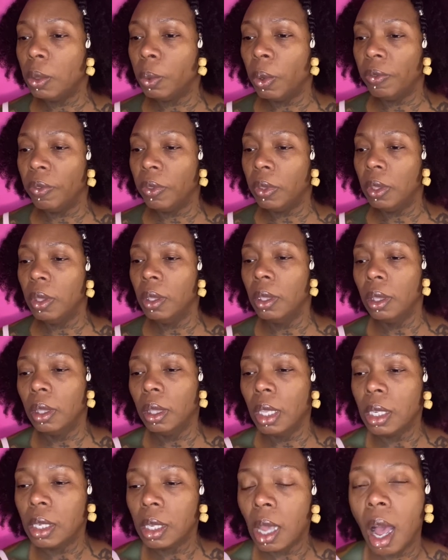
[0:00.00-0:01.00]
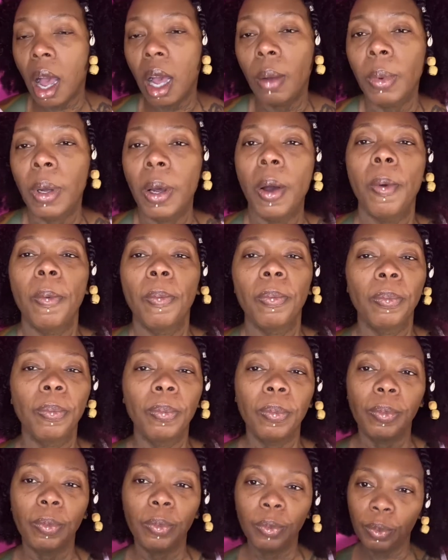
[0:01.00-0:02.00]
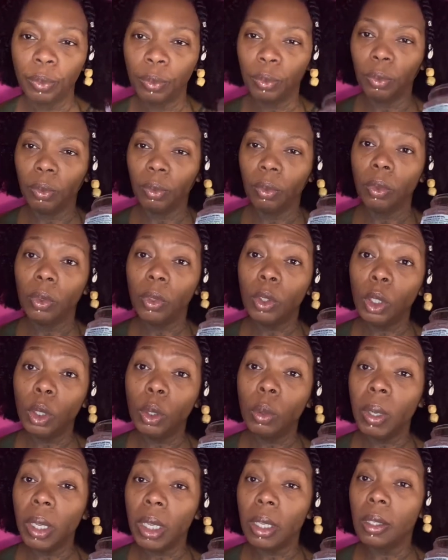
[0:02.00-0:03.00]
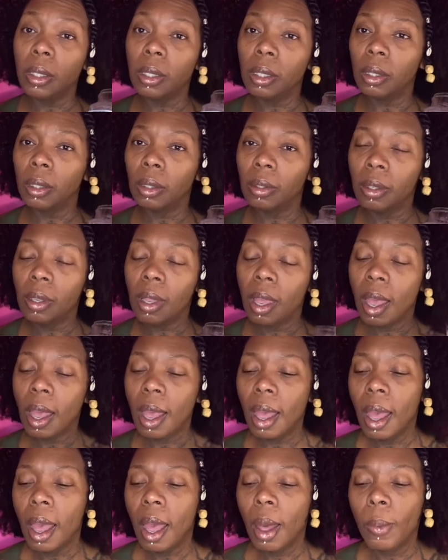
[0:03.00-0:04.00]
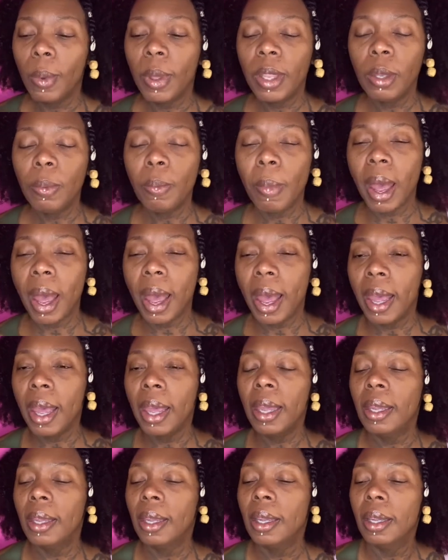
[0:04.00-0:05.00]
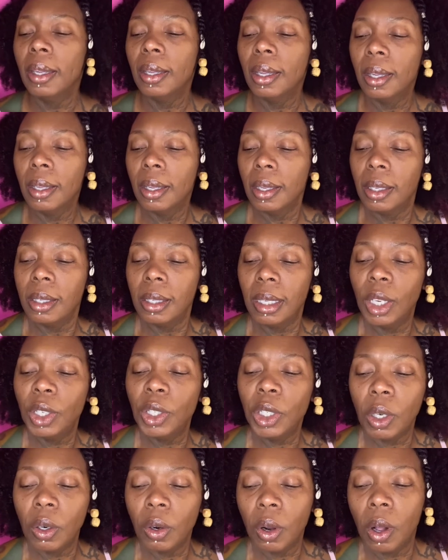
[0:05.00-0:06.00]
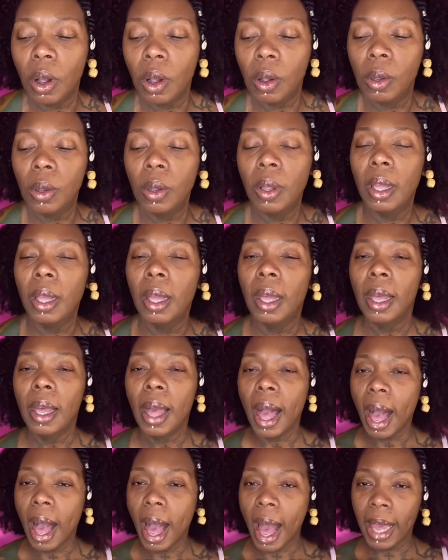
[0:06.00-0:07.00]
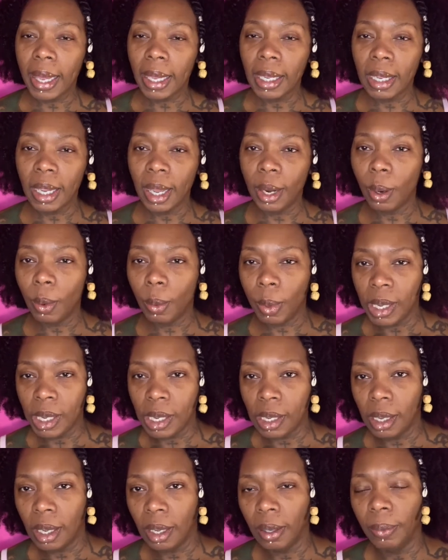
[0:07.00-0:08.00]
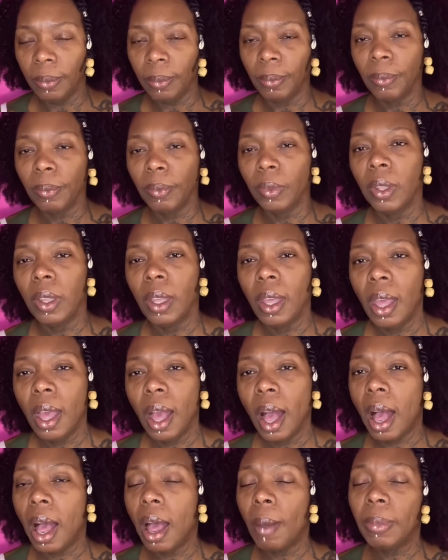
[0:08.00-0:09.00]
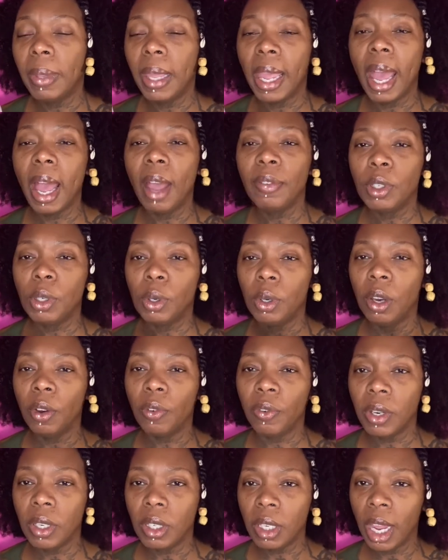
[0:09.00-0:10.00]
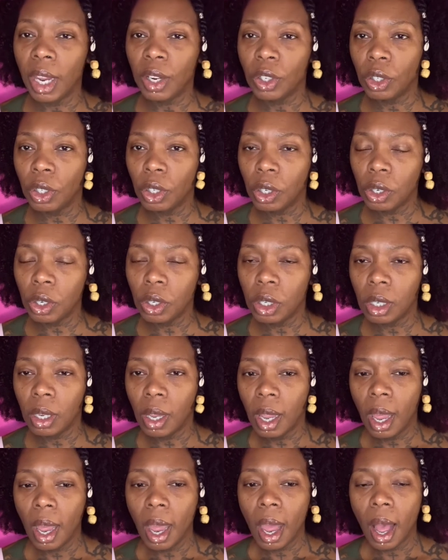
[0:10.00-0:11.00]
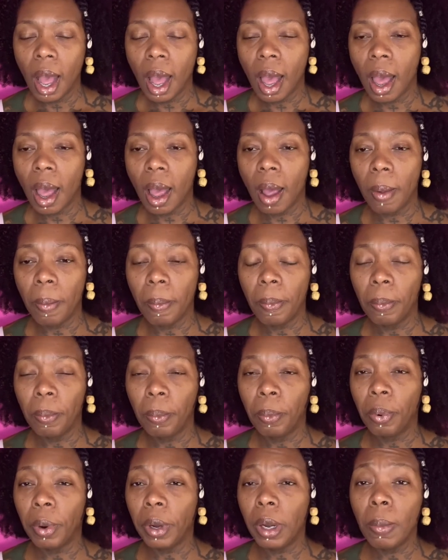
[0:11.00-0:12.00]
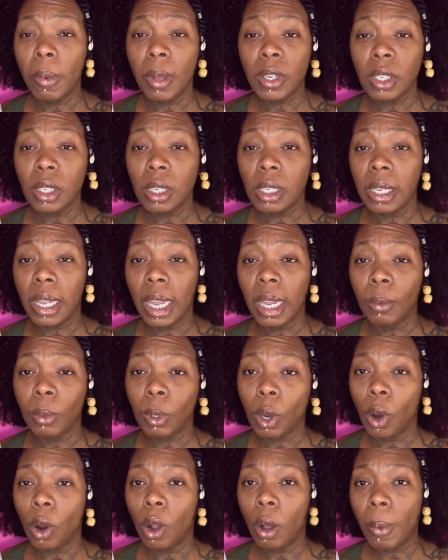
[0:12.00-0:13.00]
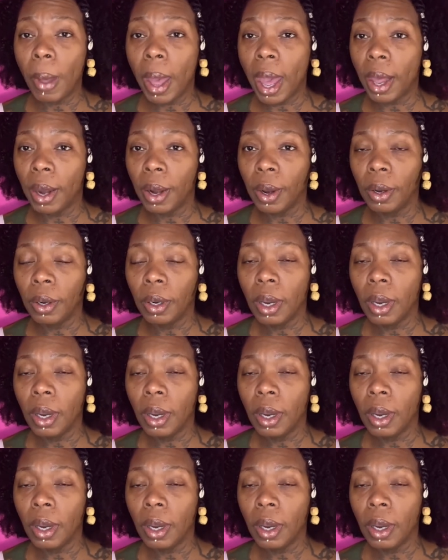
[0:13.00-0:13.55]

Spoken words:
with this combo. 2 weeks. With my 6-year-old, I can get a week. They have 2 different textures. Pretty much the same curl pattern.